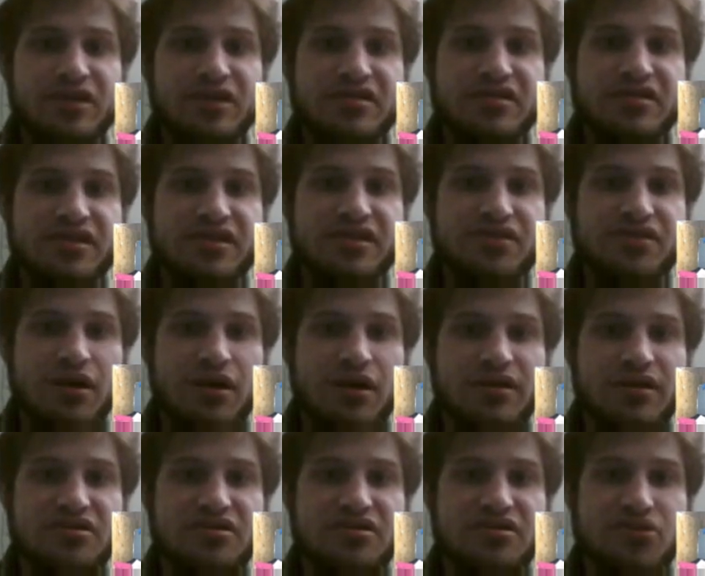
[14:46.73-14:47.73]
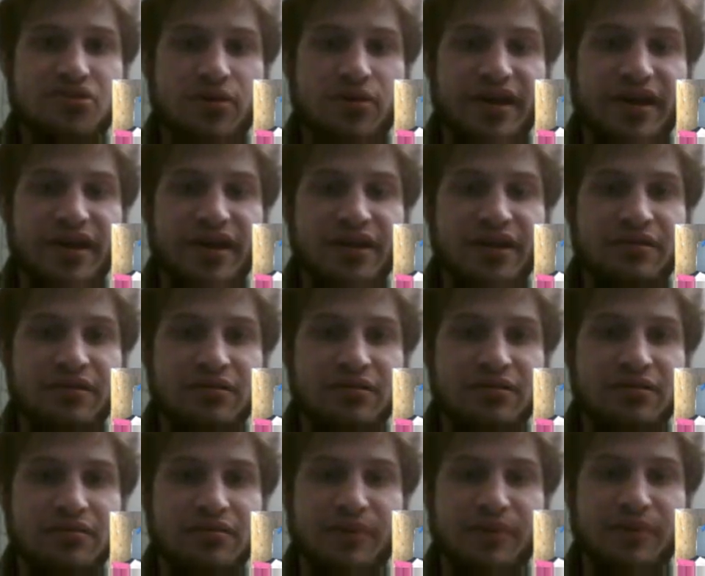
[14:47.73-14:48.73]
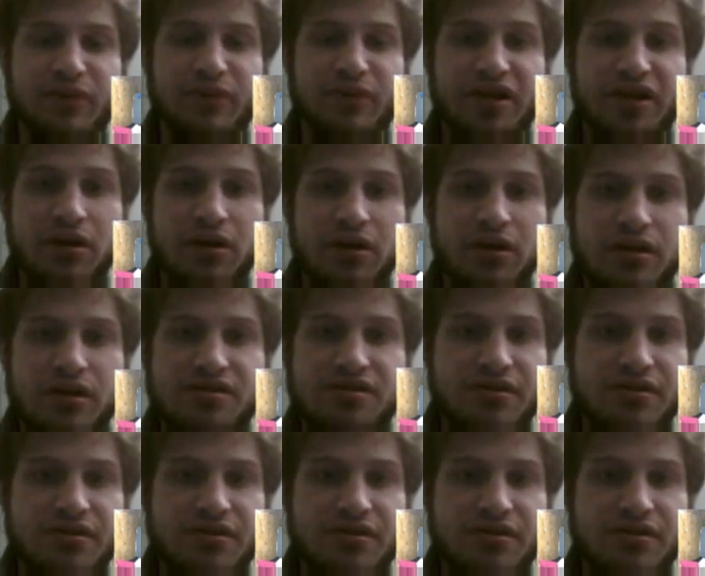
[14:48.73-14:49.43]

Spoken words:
sticks aren't storing memory cards.